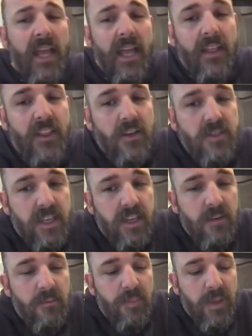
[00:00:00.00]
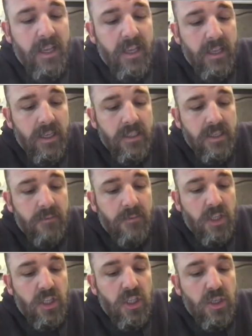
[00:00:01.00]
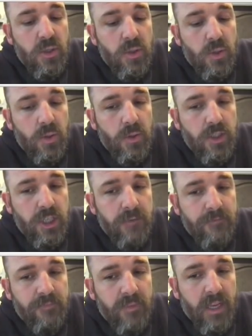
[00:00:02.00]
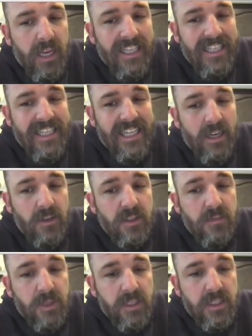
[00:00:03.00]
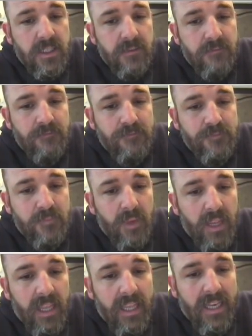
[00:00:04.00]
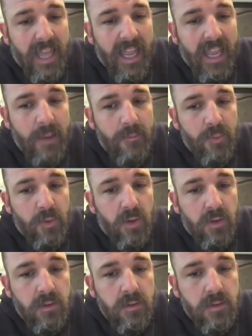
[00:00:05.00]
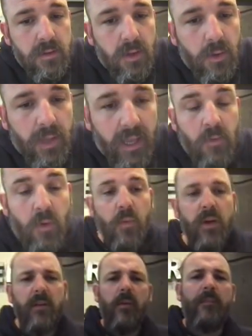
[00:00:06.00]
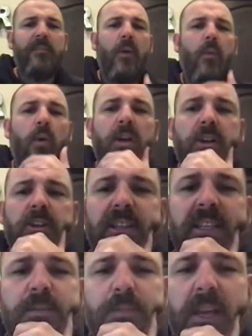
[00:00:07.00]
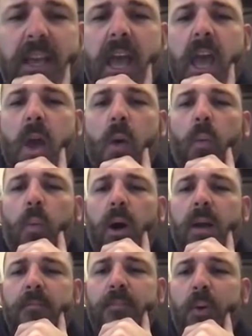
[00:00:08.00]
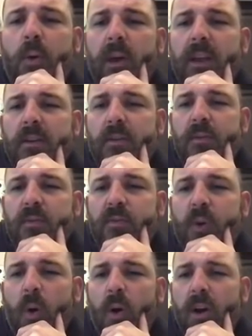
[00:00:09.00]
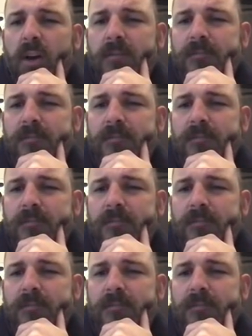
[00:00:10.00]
there's going to be some huge announcements in April. Okay, well, what could this be? 1.4